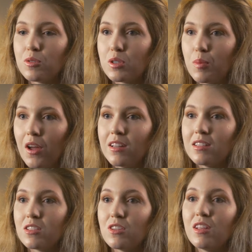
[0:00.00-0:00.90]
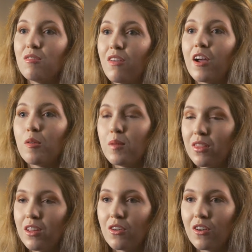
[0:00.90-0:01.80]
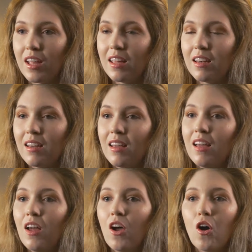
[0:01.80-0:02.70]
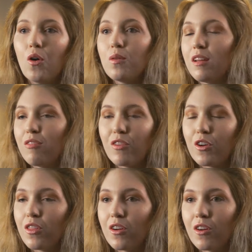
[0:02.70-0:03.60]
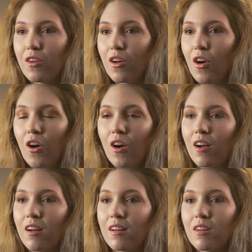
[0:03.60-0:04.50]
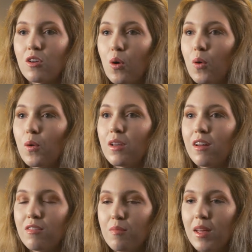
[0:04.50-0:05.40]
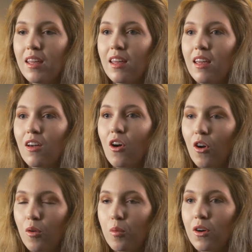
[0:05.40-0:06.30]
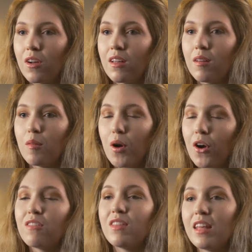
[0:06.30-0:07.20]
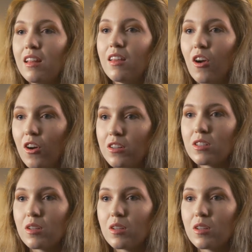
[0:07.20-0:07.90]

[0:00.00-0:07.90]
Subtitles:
response to the environment that you're in only furthered our goal of making artwork part of the healing arts